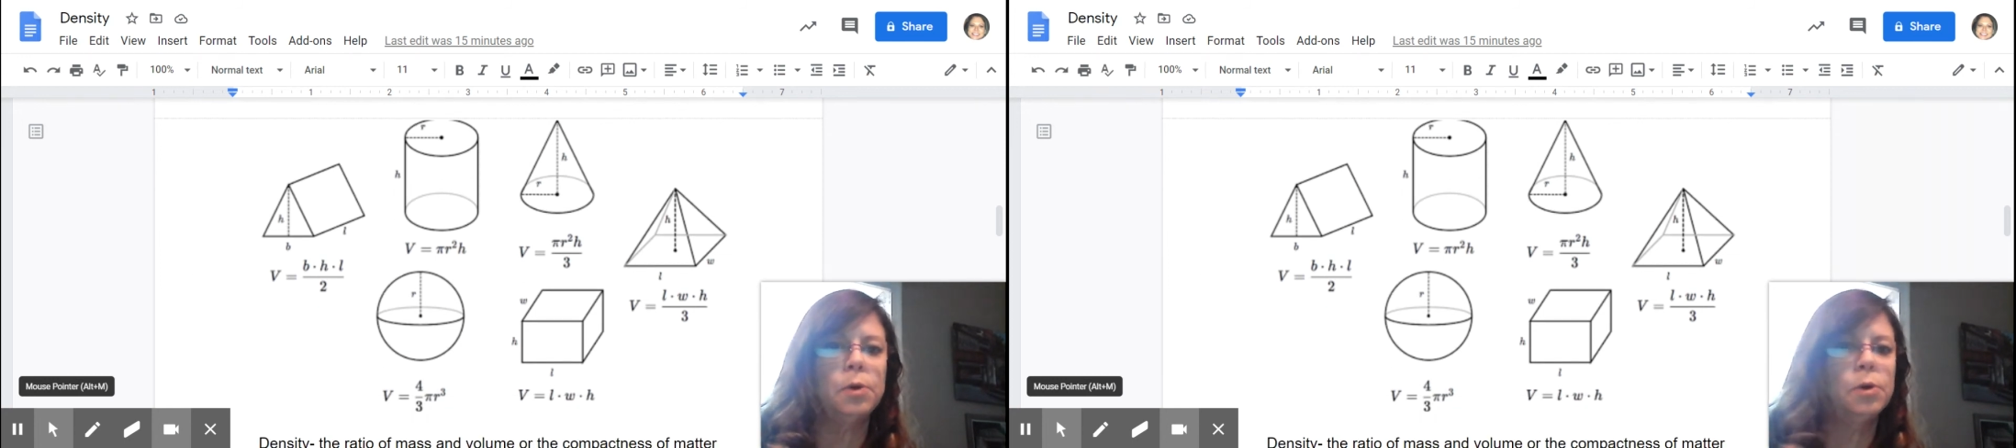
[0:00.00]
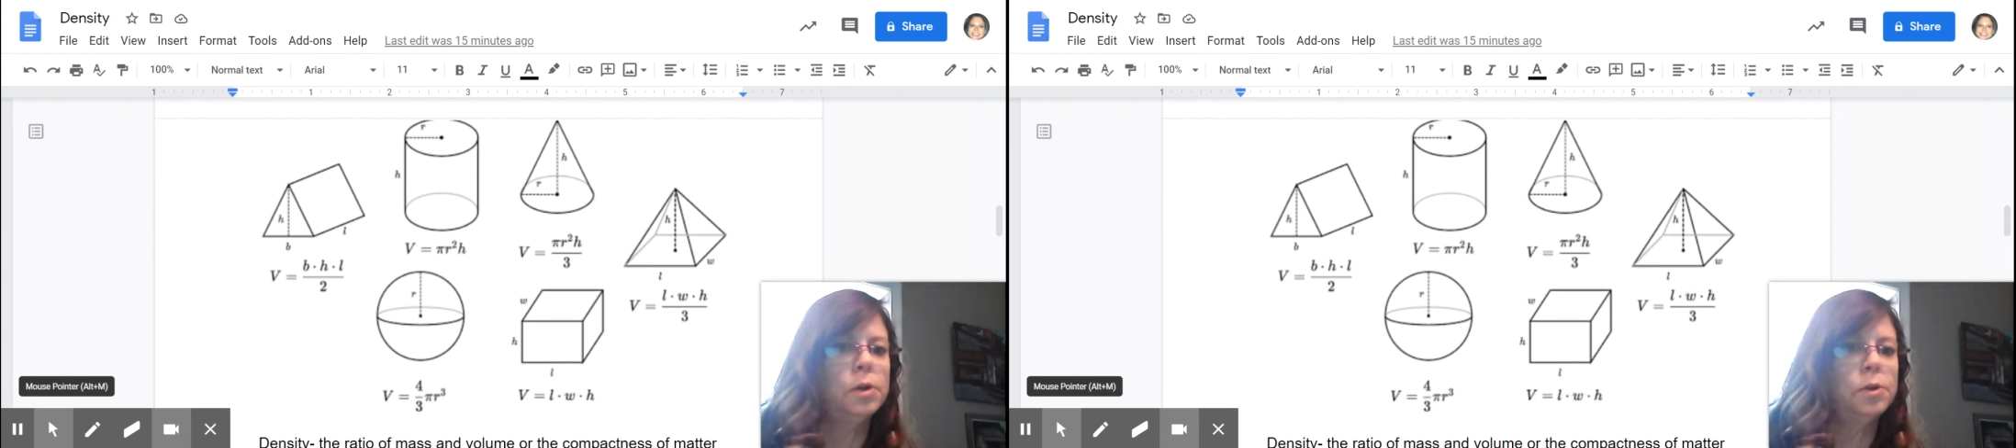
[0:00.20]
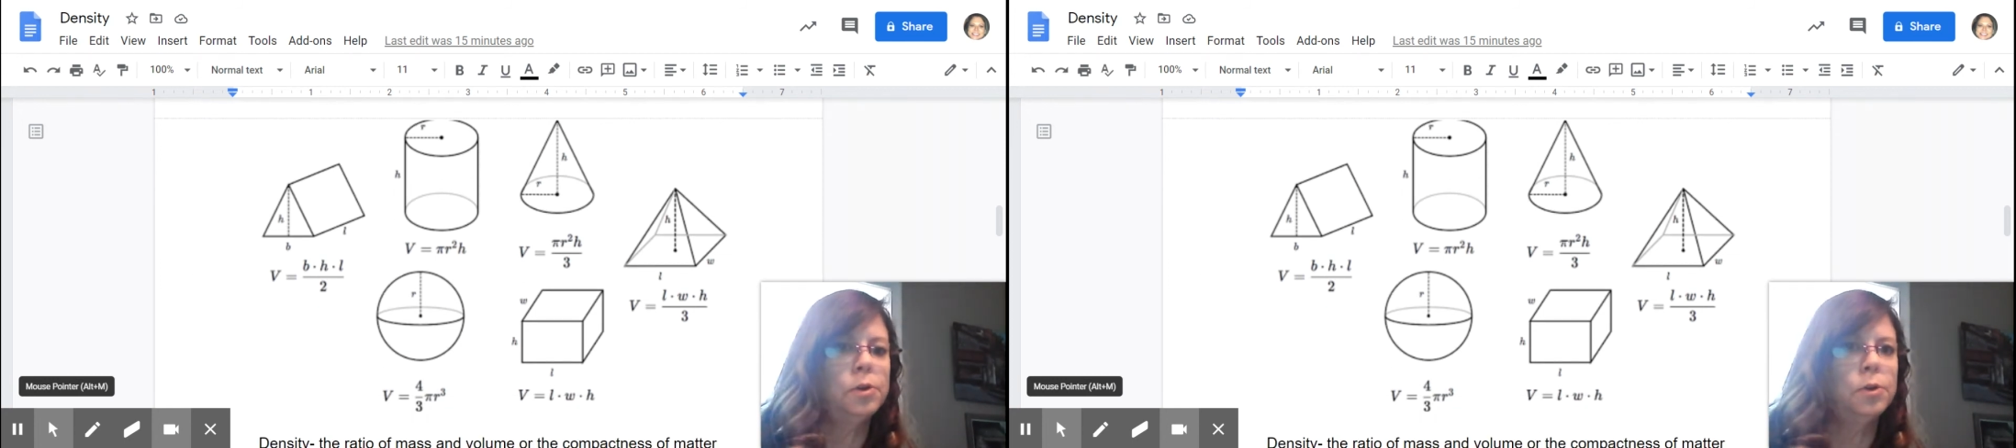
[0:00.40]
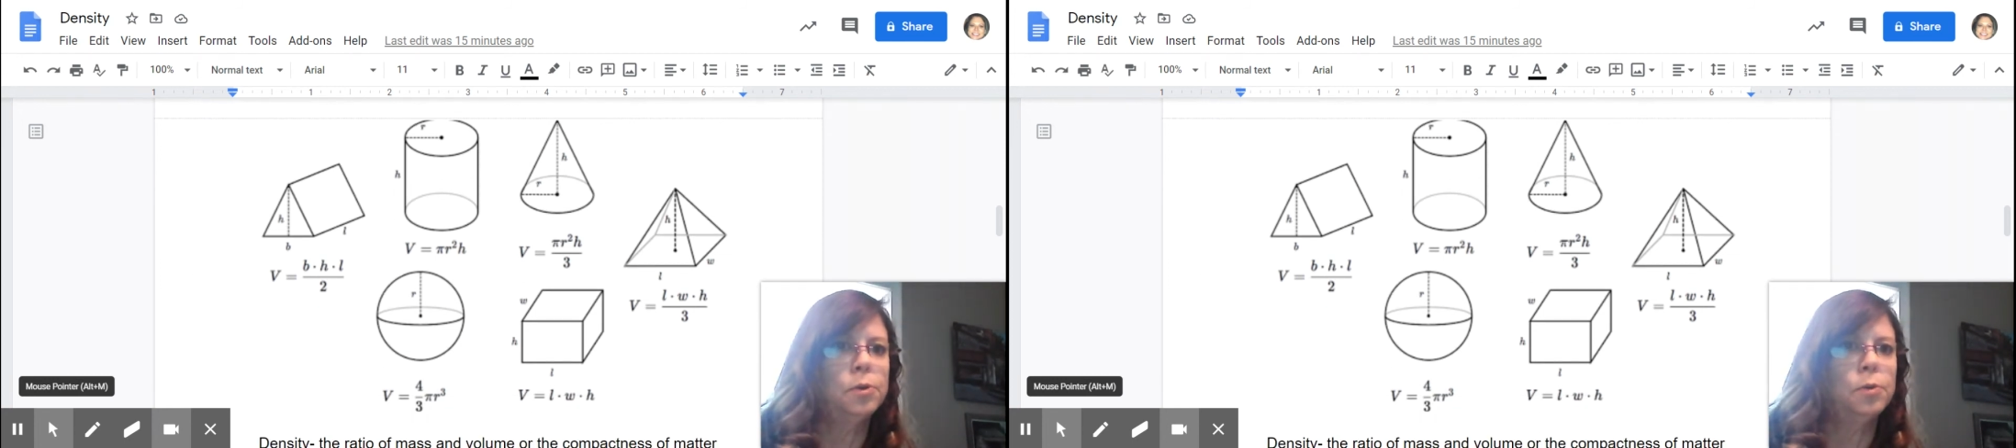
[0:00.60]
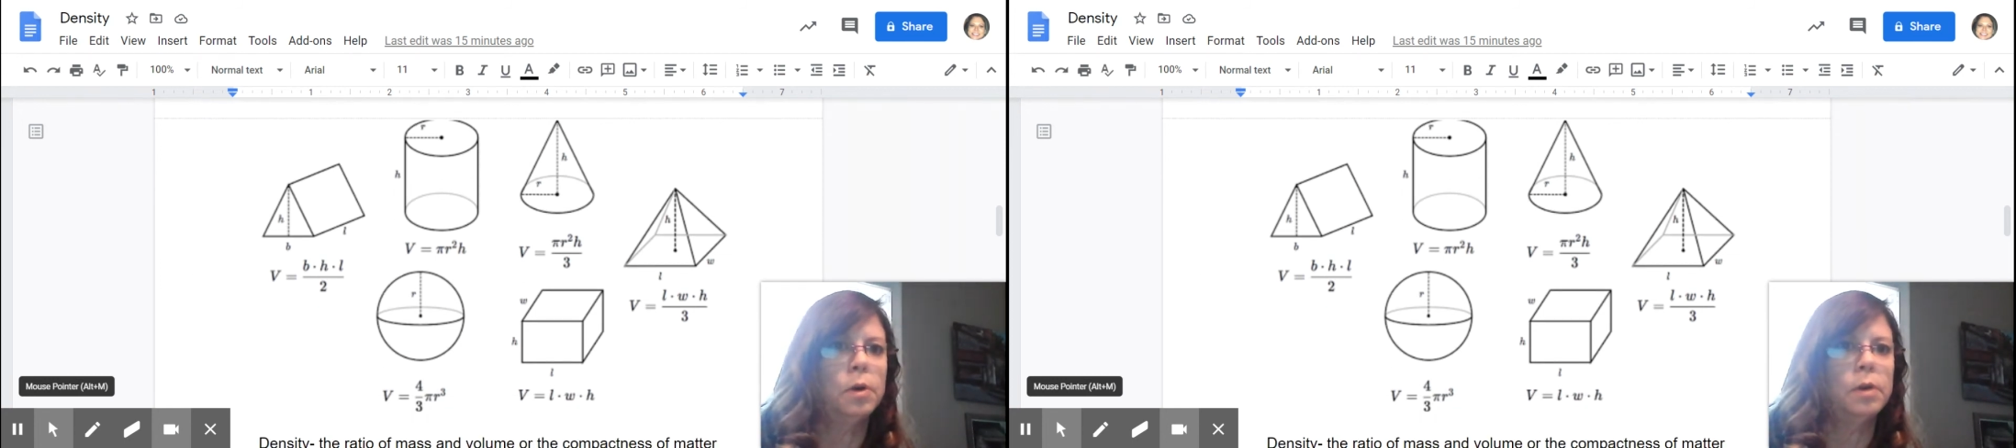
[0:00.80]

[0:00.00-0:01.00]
and we're going to use